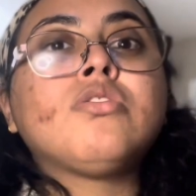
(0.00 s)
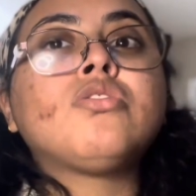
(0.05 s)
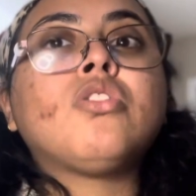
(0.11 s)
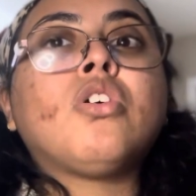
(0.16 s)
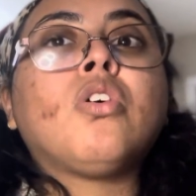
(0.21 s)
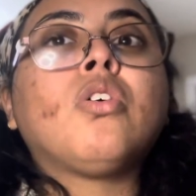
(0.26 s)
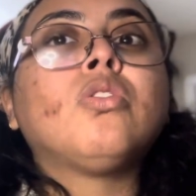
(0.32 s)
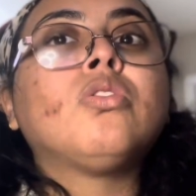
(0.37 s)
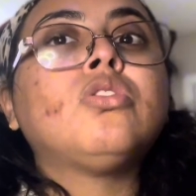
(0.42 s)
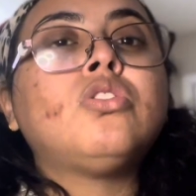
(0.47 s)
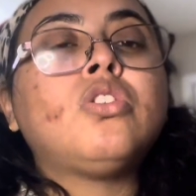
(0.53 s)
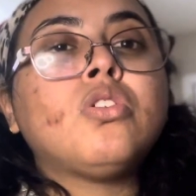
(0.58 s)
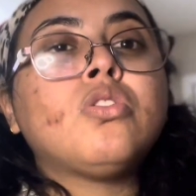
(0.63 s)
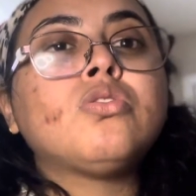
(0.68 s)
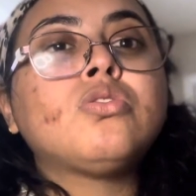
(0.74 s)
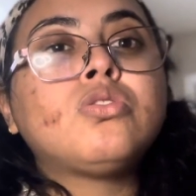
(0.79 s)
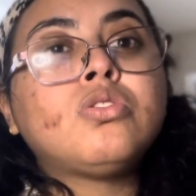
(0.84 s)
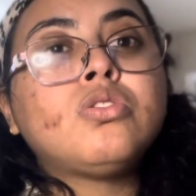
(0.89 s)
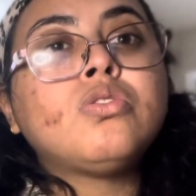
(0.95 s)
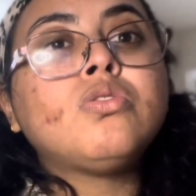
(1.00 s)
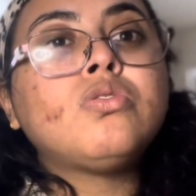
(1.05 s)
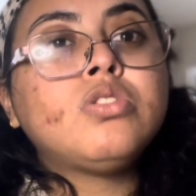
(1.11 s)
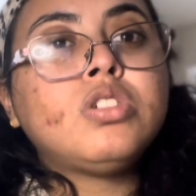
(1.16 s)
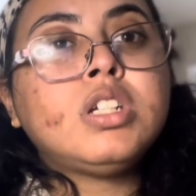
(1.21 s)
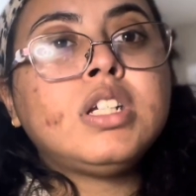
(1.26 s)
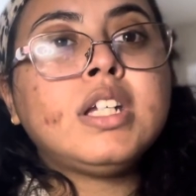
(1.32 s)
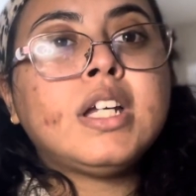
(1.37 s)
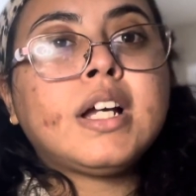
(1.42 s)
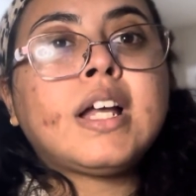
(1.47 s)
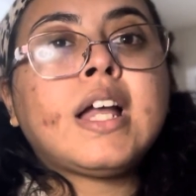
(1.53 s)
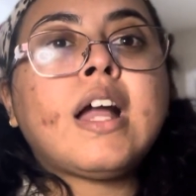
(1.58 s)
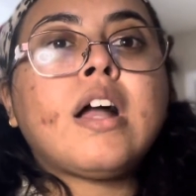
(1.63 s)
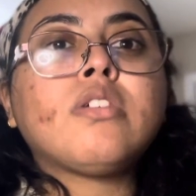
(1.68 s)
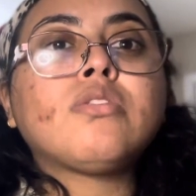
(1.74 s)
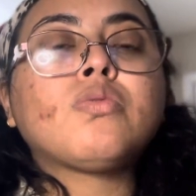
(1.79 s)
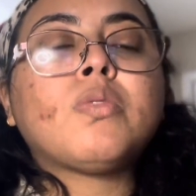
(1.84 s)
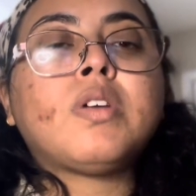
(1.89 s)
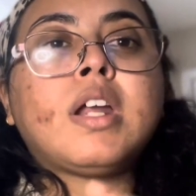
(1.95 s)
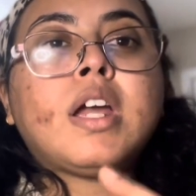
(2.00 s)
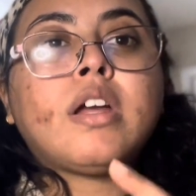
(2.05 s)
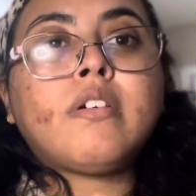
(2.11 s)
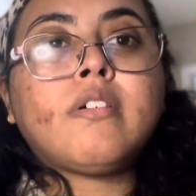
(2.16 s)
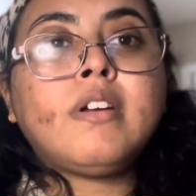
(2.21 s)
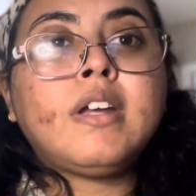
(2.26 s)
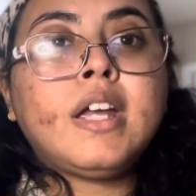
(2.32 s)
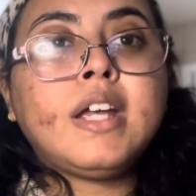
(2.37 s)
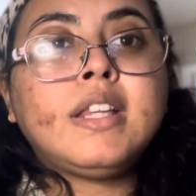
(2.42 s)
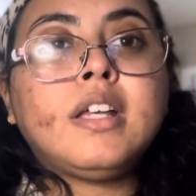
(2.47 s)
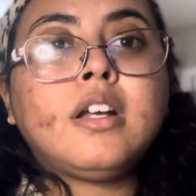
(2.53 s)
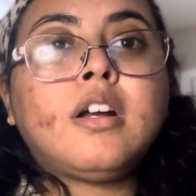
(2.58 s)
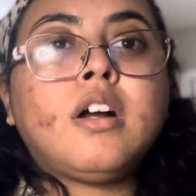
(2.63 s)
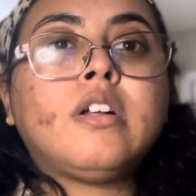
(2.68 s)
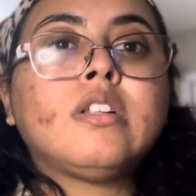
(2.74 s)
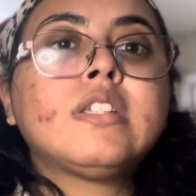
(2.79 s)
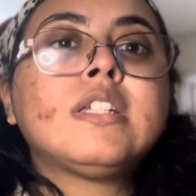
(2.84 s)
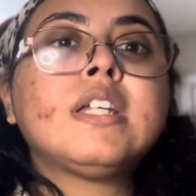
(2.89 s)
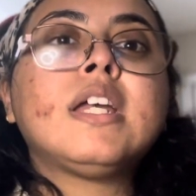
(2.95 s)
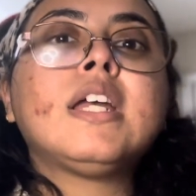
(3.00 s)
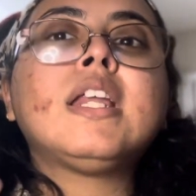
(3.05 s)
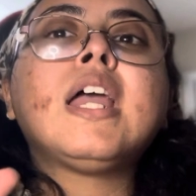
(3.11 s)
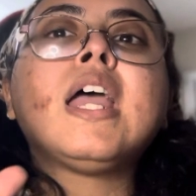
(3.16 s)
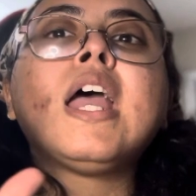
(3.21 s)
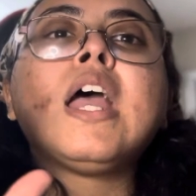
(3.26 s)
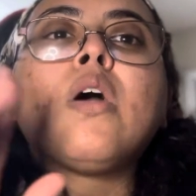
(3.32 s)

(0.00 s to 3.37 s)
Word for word: So those two G accounts, when I create the content,